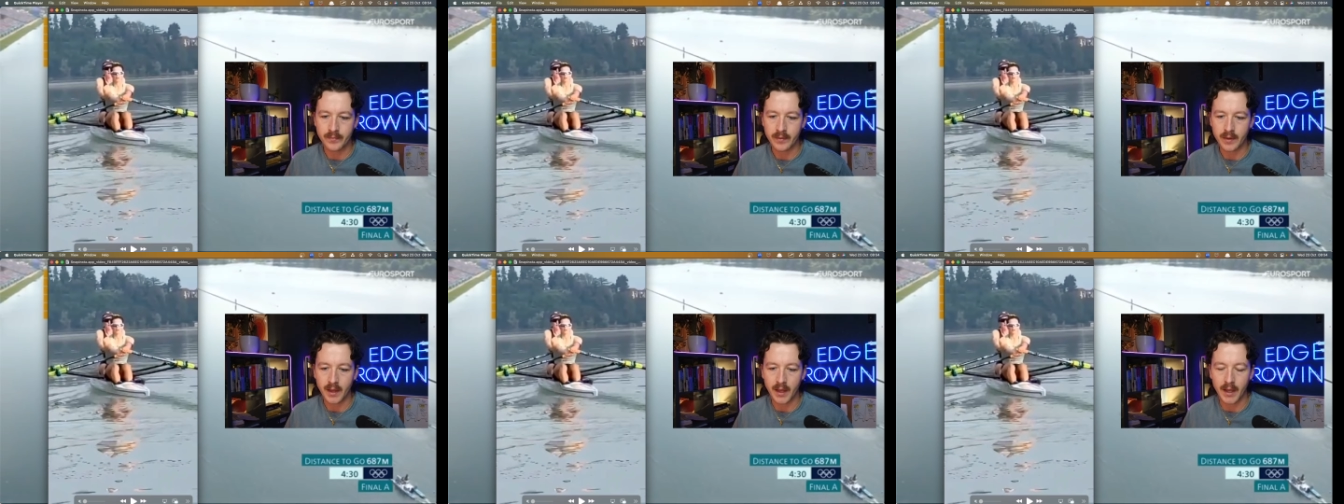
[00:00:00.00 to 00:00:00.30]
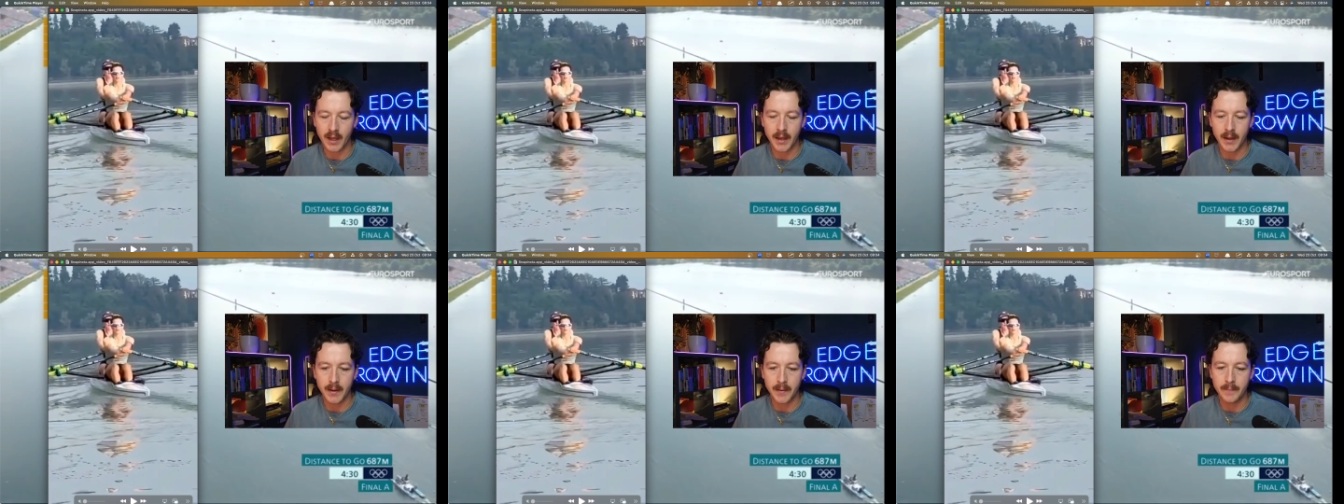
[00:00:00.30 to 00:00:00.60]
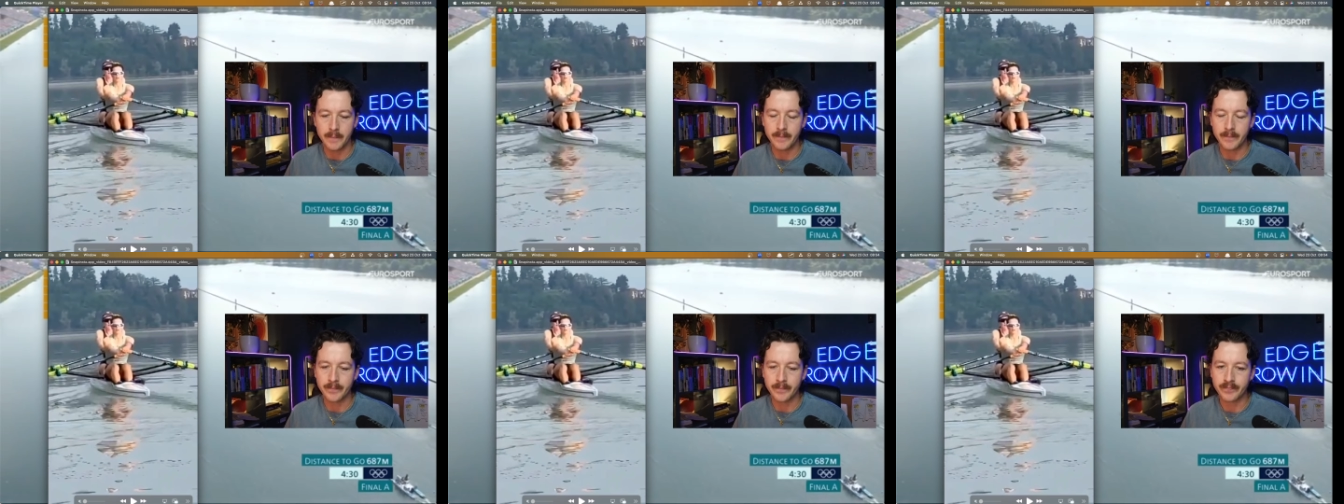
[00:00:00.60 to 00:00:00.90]

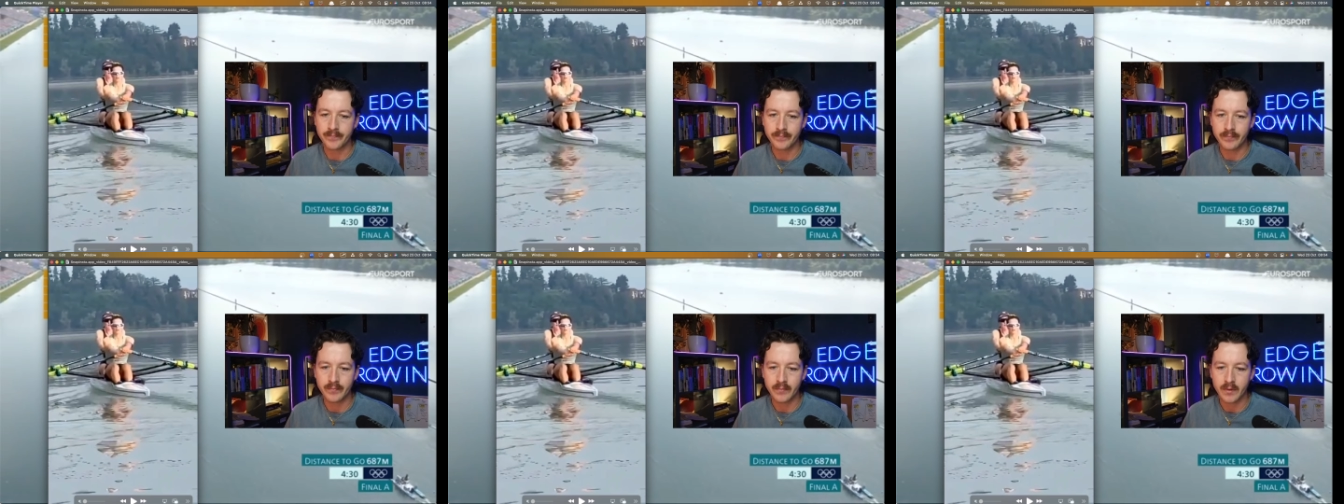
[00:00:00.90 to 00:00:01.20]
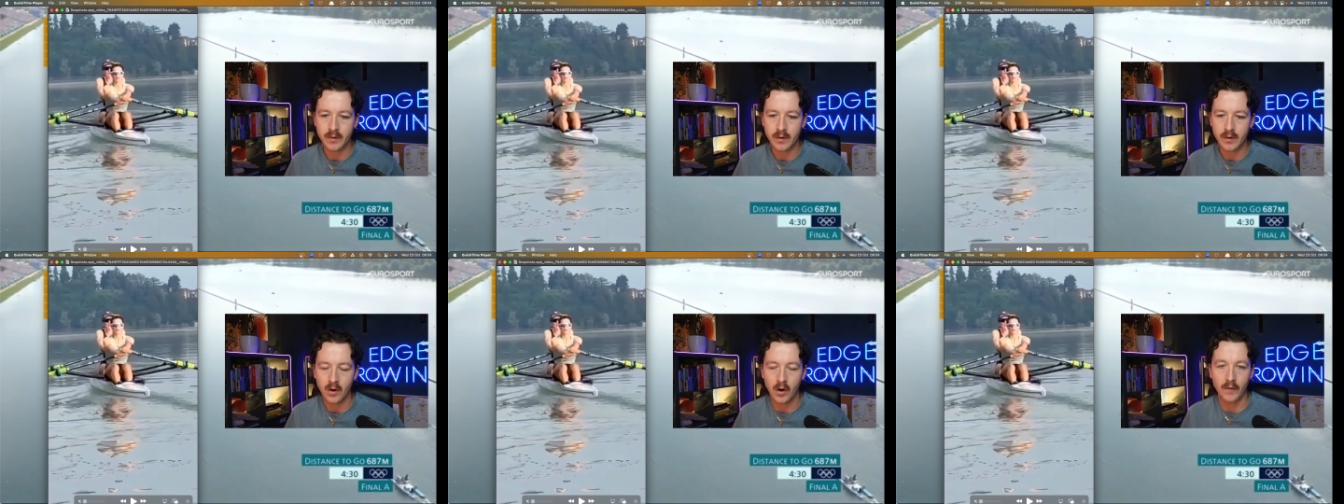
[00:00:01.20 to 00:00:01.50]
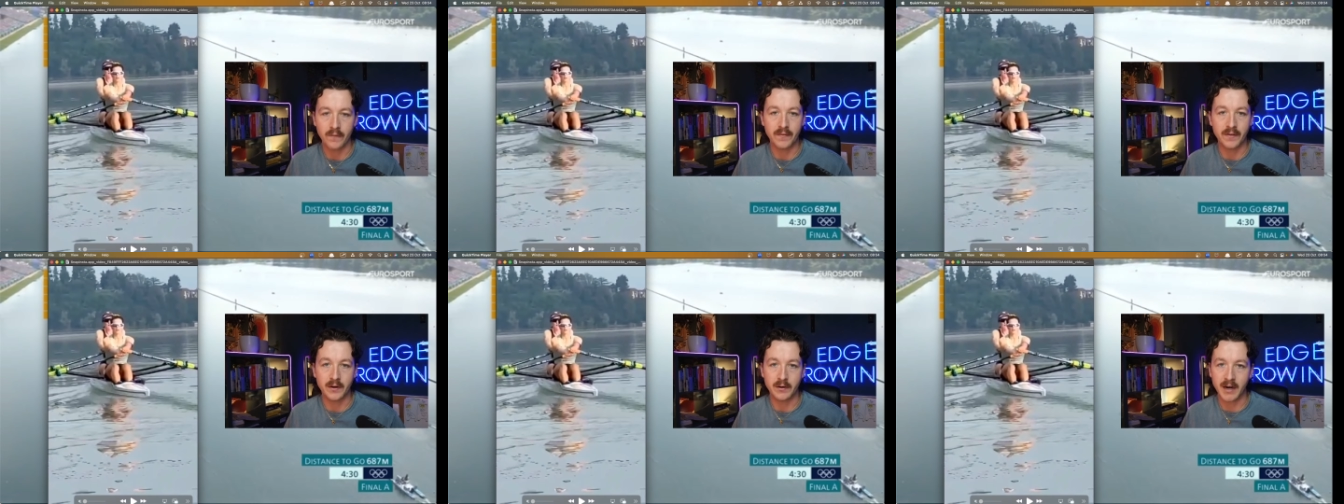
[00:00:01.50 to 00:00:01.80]

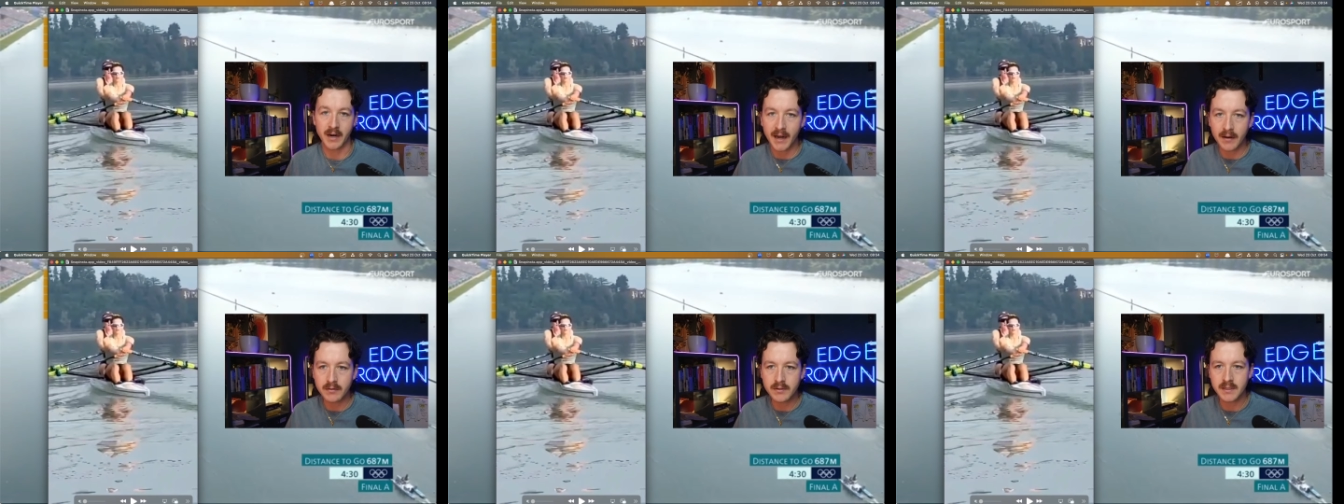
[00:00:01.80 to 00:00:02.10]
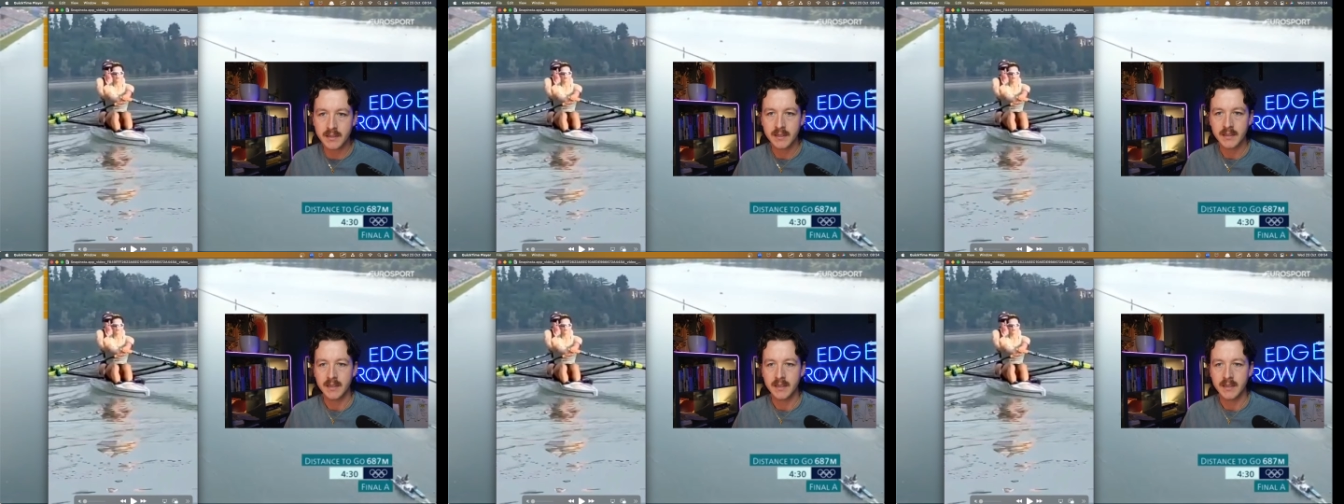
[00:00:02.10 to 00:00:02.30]
off the ground,